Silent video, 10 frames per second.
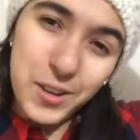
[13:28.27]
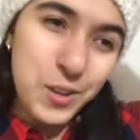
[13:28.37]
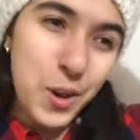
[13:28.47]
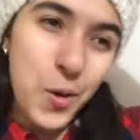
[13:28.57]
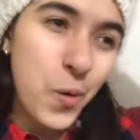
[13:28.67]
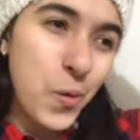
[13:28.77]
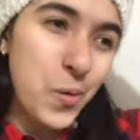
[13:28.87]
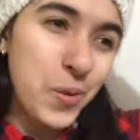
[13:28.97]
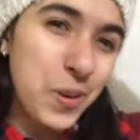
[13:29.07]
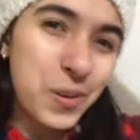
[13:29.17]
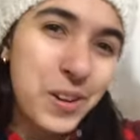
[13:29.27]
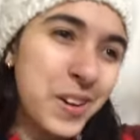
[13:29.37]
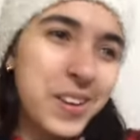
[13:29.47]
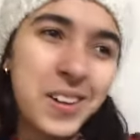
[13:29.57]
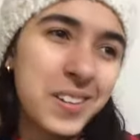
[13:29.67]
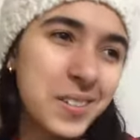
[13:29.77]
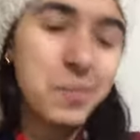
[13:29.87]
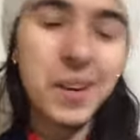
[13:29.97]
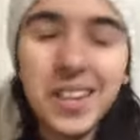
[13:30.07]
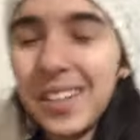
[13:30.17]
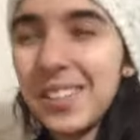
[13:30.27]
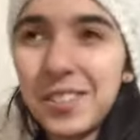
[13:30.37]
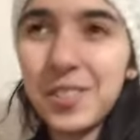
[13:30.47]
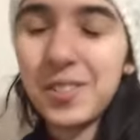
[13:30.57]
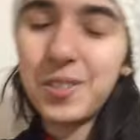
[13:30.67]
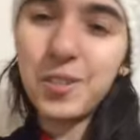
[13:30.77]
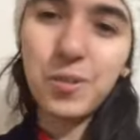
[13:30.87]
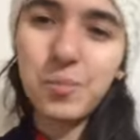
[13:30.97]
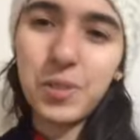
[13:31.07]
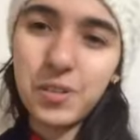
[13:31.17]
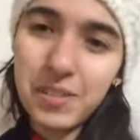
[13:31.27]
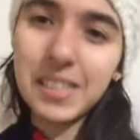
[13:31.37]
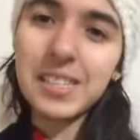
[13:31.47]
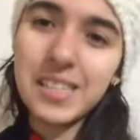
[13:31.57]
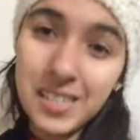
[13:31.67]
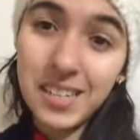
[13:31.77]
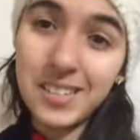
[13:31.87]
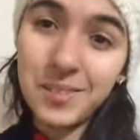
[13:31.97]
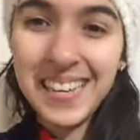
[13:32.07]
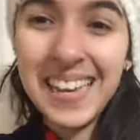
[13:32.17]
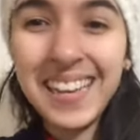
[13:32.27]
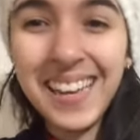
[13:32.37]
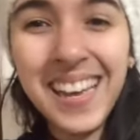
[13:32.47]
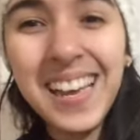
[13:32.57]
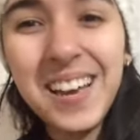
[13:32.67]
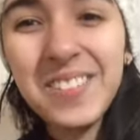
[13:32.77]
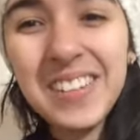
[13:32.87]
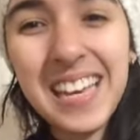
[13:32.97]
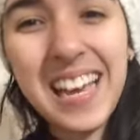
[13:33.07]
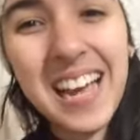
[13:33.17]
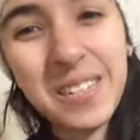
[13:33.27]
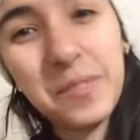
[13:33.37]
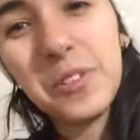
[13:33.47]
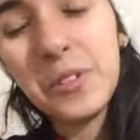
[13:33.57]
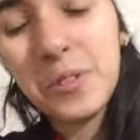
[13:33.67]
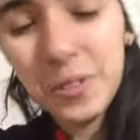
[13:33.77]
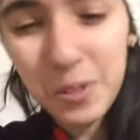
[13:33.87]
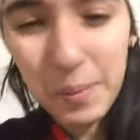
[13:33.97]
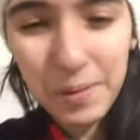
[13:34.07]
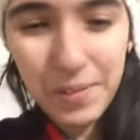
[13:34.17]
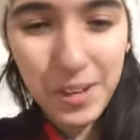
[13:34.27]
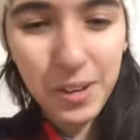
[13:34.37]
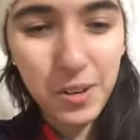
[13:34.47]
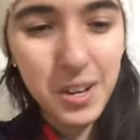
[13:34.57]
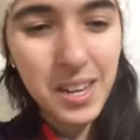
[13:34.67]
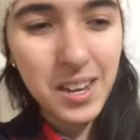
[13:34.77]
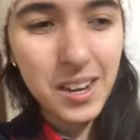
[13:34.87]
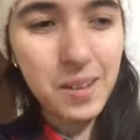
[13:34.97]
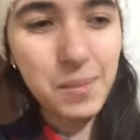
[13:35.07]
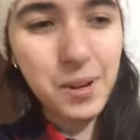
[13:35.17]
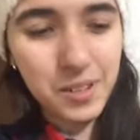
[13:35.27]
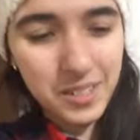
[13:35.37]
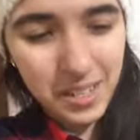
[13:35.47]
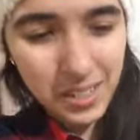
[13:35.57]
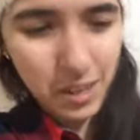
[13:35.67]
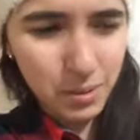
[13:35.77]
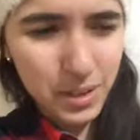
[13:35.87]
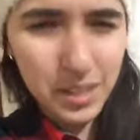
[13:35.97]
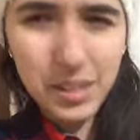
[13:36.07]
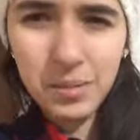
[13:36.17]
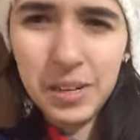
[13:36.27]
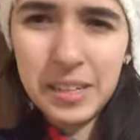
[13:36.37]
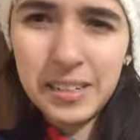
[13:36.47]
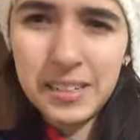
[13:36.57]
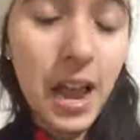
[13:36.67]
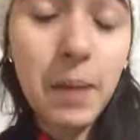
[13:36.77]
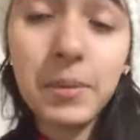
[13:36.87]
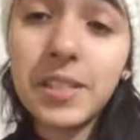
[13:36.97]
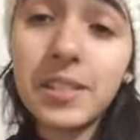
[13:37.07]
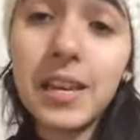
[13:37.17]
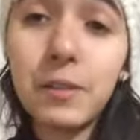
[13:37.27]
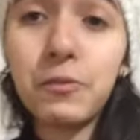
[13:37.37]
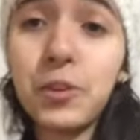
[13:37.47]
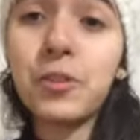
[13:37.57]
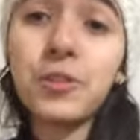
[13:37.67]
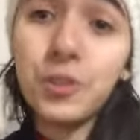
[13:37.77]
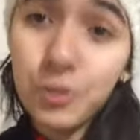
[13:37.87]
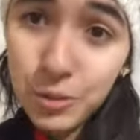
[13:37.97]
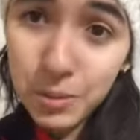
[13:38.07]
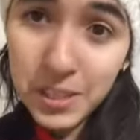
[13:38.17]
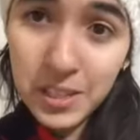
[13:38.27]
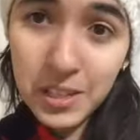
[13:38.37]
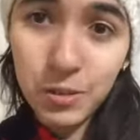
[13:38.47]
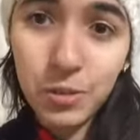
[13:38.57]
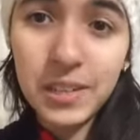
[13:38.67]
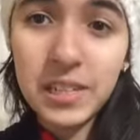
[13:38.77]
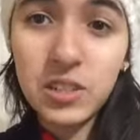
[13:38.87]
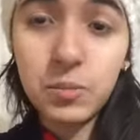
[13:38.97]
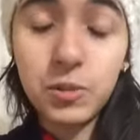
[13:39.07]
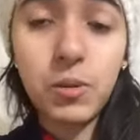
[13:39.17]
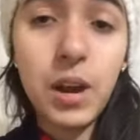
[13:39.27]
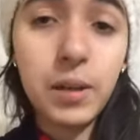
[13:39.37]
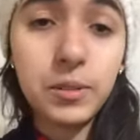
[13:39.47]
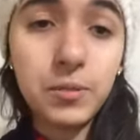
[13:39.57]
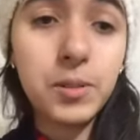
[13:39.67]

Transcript: Yo, my English is so perfect, isn't it? But yeah, guys, if you enjoyed my video, I already said that already, right? I meant to say, if you're new to my channel, don't forget to subscribe.